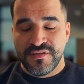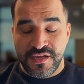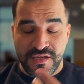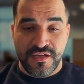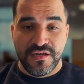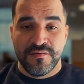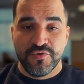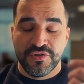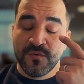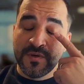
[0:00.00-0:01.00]
the AI
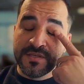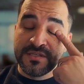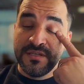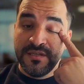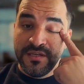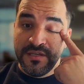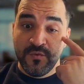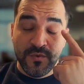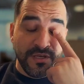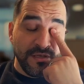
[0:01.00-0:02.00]
bot question,
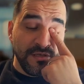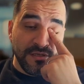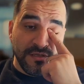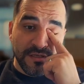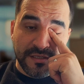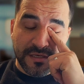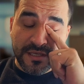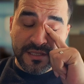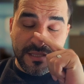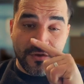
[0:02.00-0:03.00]
it will
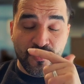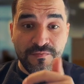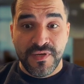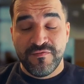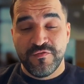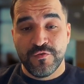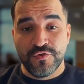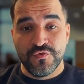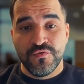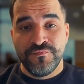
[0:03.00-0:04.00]
create the roadmap for
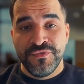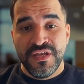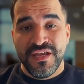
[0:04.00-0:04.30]
you.